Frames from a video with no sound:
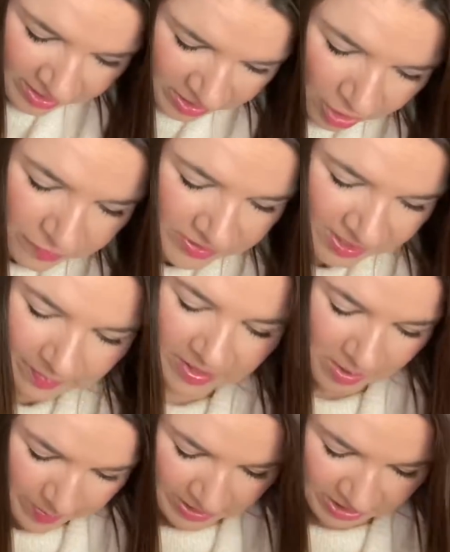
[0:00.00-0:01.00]
go for something a
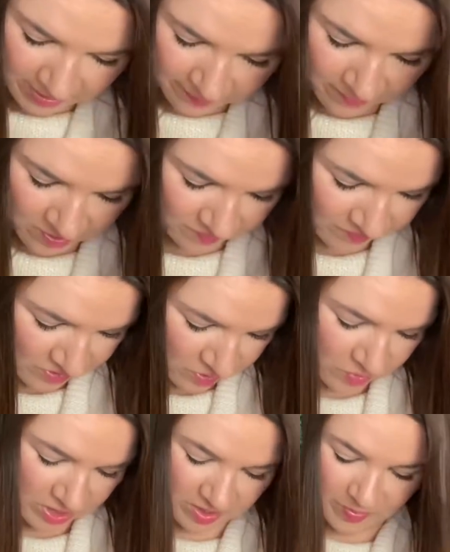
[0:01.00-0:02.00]
bit different on
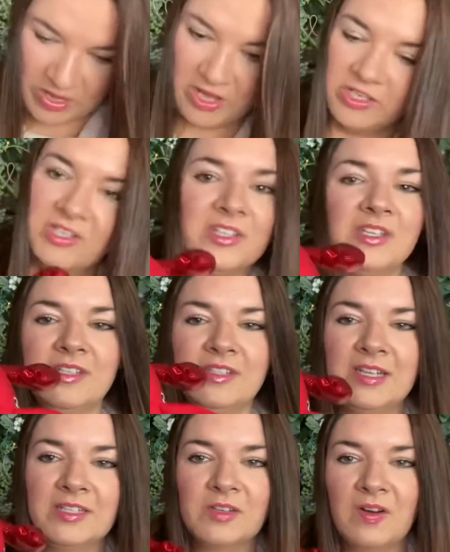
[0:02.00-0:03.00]
one of the purchases,
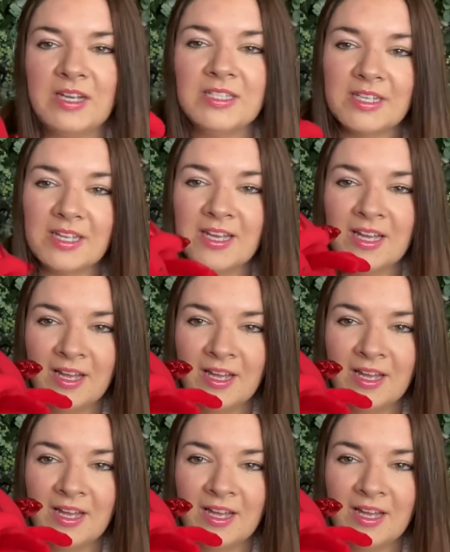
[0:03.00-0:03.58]
these crazy